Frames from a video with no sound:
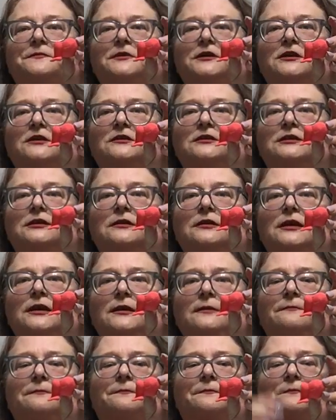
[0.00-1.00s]
Can you tell
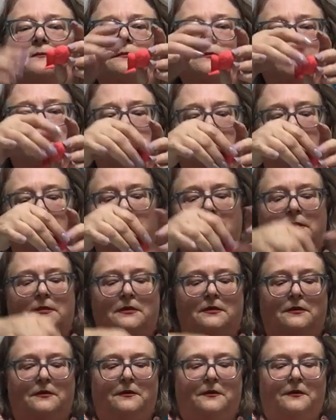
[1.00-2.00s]

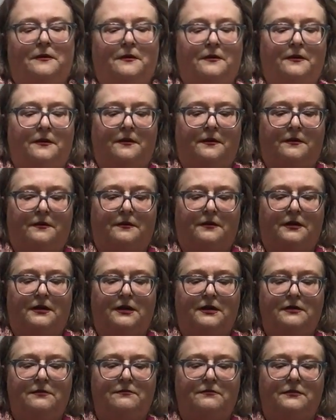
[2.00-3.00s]
that?
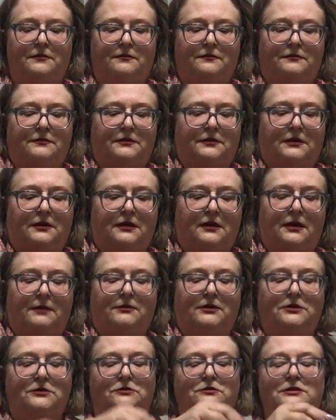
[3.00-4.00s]
Okay. I'm
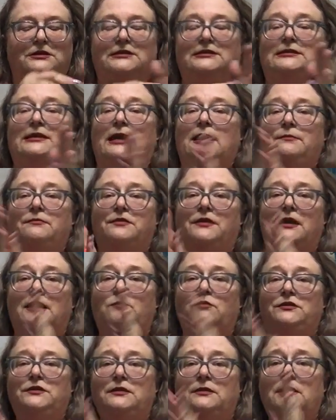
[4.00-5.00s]
going to do the same thing
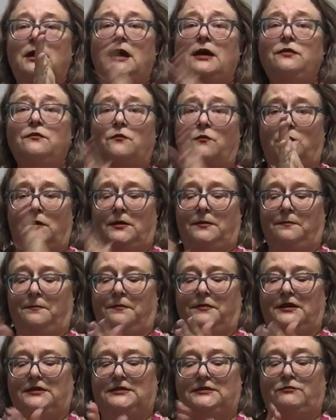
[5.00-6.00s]
with the other one.
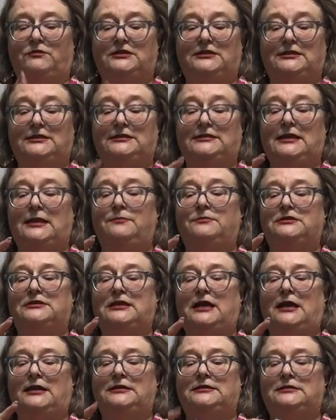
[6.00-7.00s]
That was the same
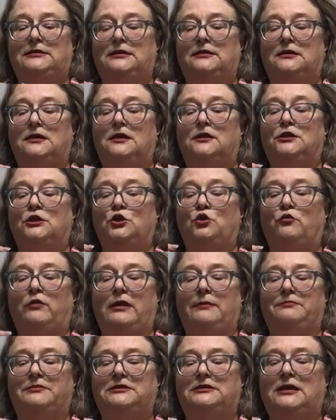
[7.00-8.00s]
size, the
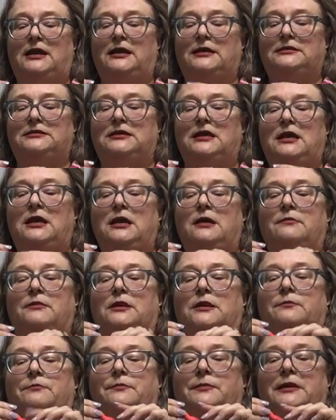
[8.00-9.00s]
grape size.
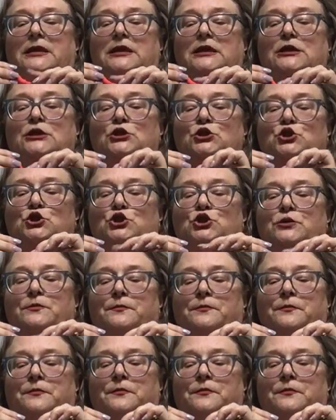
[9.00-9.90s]
I'm going to pinch.